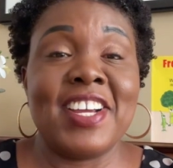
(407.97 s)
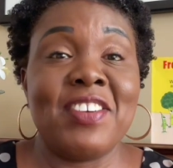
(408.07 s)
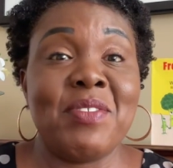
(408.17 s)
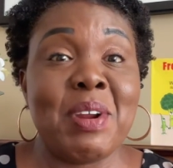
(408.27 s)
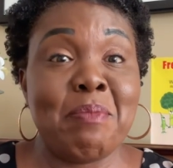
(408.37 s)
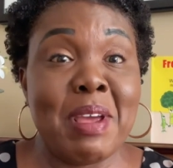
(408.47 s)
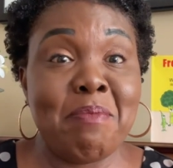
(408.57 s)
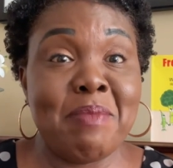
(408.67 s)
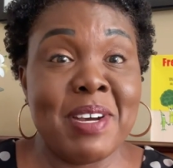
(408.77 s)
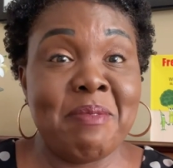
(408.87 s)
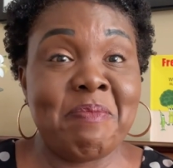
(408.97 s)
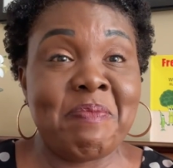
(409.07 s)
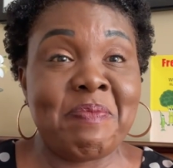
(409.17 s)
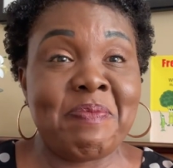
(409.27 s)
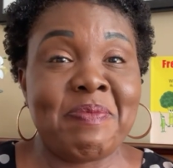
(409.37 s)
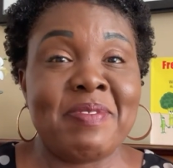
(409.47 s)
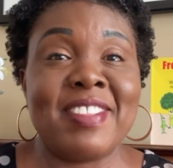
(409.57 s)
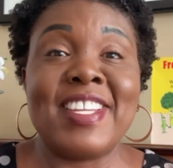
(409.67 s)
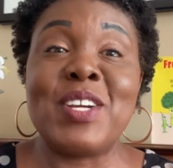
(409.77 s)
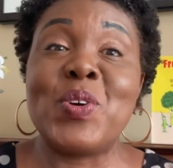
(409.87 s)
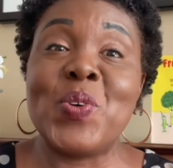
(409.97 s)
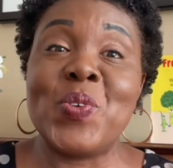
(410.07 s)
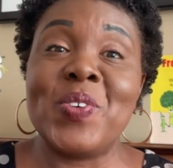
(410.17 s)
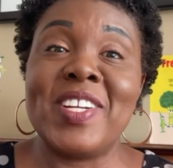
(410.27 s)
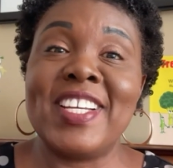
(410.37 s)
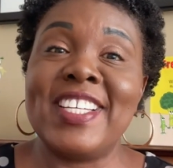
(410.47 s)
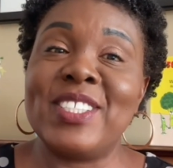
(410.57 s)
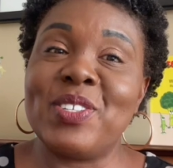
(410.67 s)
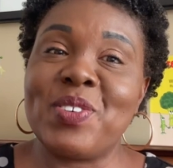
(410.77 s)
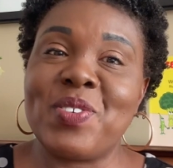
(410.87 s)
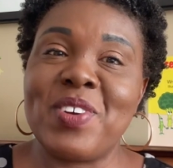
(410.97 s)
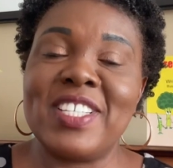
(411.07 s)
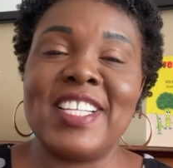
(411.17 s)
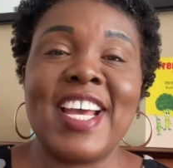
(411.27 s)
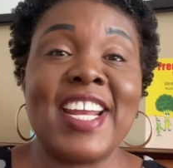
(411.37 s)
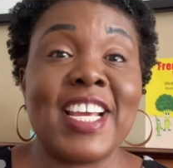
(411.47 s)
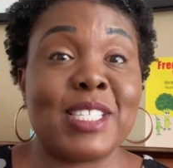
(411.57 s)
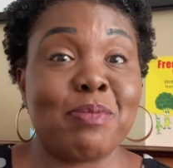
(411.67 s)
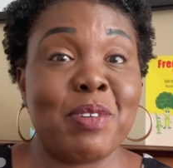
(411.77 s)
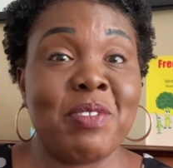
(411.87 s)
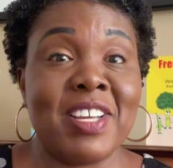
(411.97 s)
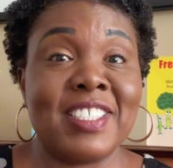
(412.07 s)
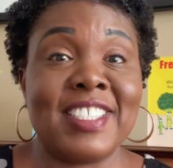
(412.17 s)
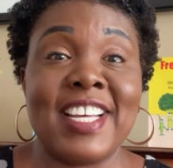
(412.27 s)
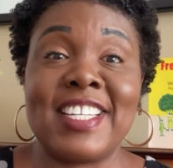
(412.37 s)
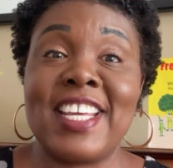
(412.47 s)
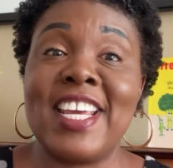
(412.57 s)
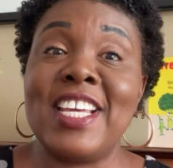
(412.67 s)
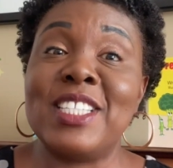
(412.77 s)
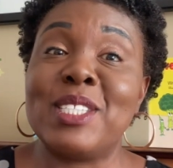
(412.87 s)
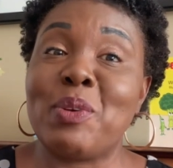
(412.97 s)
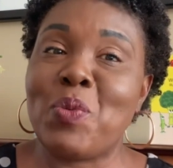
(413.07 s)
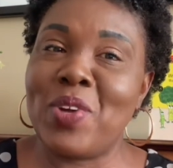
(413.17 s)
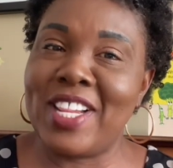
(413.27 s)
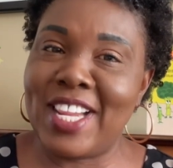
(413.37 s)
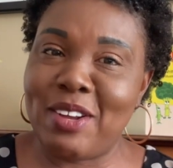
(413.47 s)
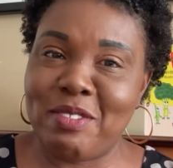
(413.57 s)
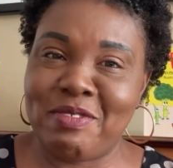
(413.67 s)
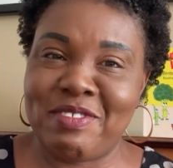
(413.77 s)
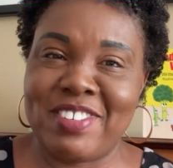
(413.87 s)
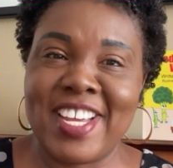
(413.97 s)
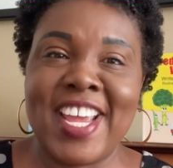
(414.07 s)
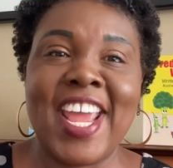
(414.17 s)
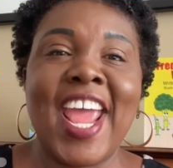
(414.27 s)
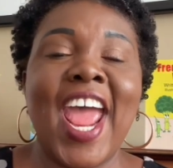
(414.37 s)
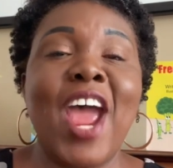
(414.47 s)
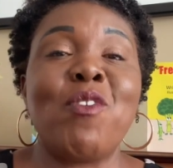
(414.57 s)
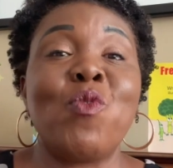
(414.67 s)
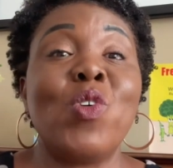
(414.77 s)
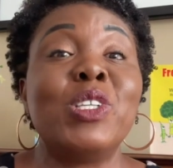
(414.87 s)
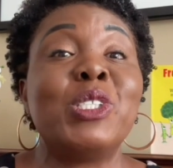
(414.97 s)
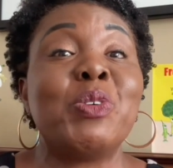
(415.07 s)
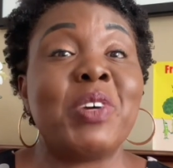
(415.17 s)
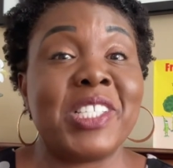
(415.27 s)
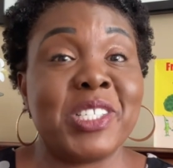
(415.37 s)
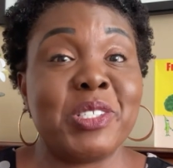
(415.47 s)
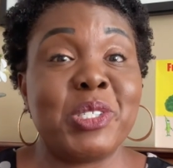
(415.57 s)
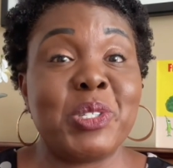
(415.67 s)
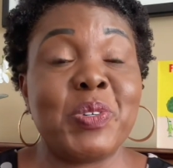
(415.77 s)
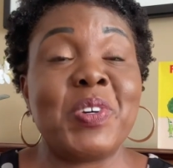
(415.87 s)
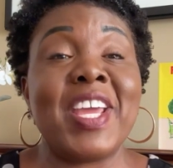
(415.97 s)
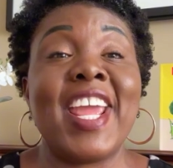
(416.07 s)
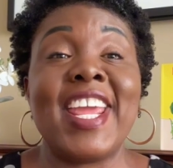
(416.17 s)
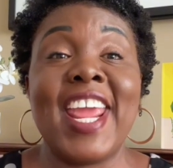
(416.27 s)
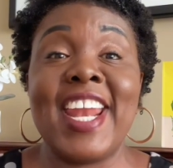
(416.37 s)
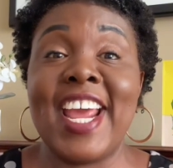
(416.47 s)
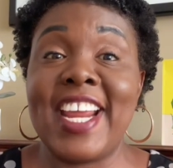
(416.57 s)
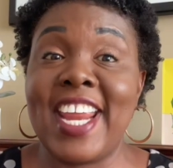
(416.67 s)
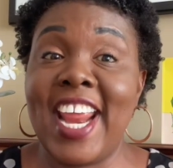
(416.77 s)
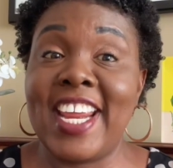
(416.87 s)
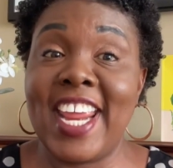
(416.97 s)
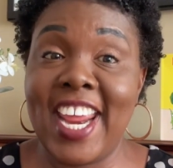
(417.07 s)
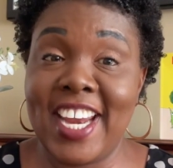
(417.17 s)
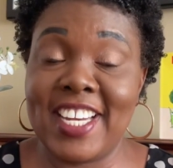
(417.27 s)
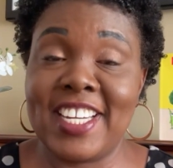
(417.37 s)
Remember, the goal is to create an experience that kids will love and want to return to again and again.